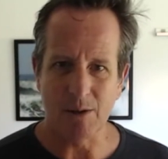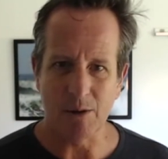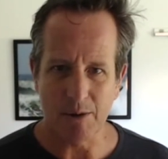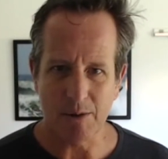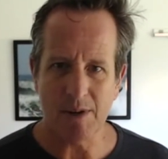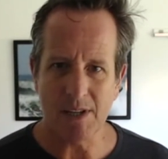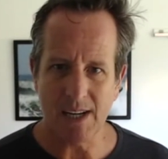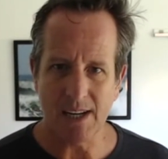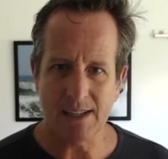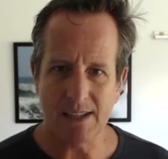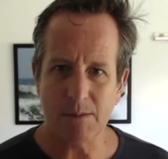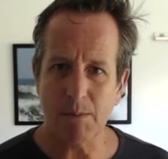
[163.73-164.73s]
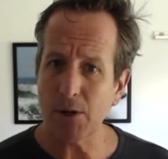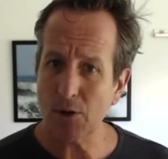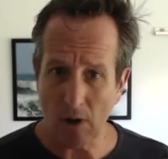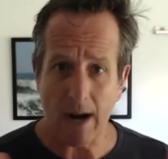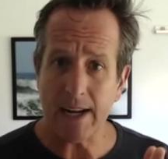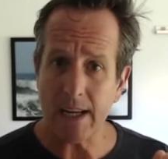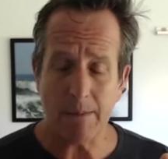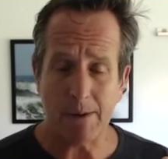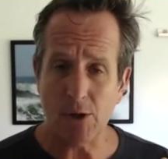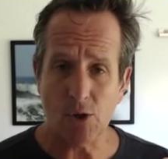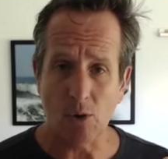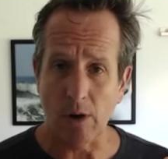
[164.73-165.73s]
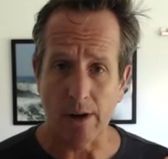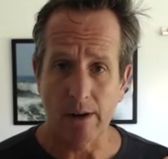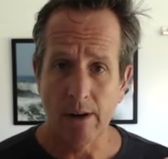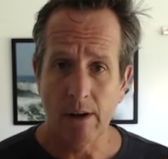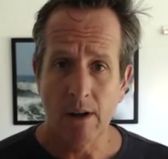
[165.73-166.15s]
or 3 sentences, but try to keep it short.